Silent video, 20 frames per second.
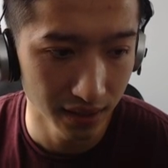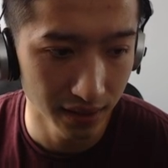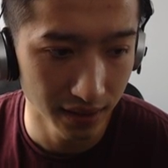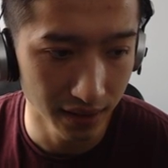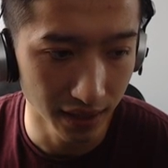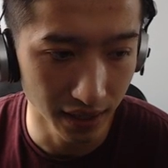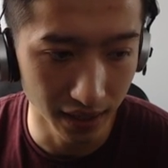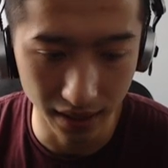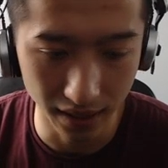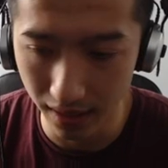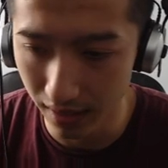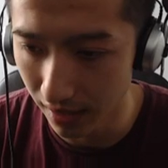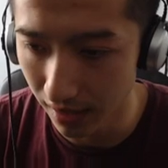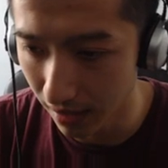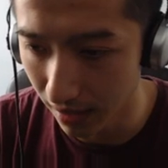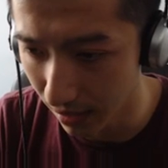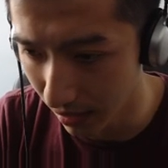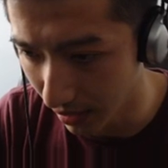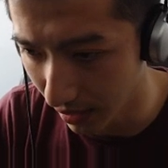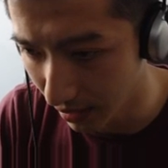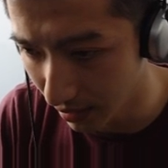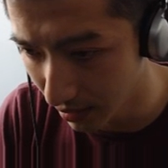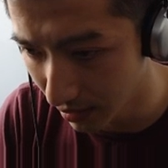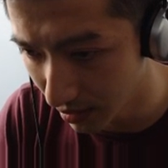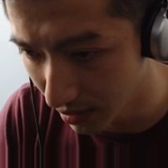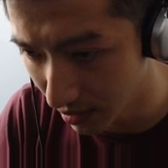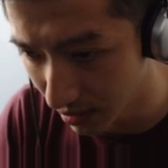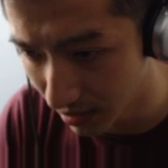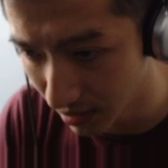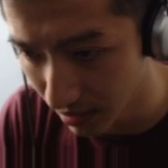there
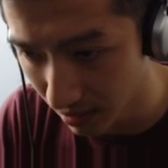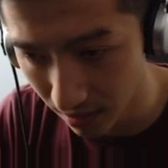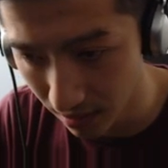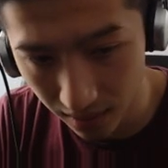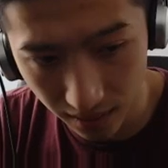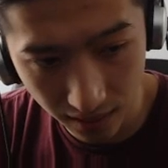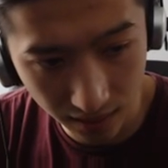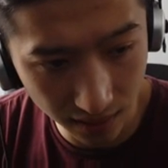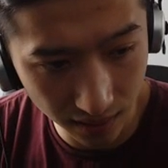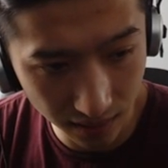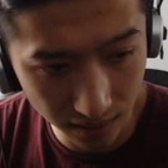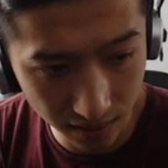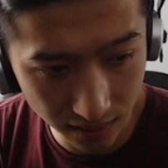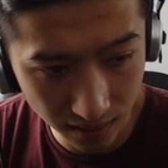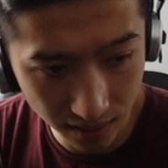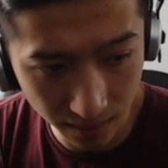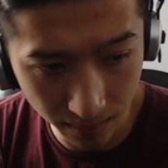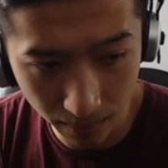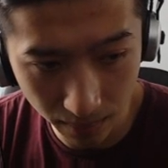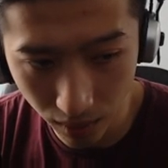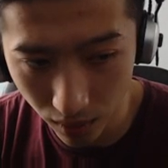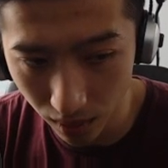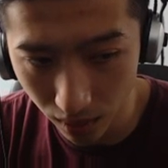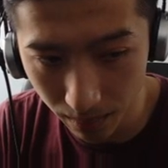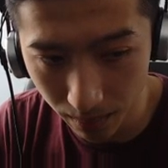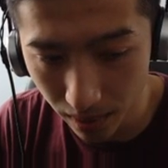is support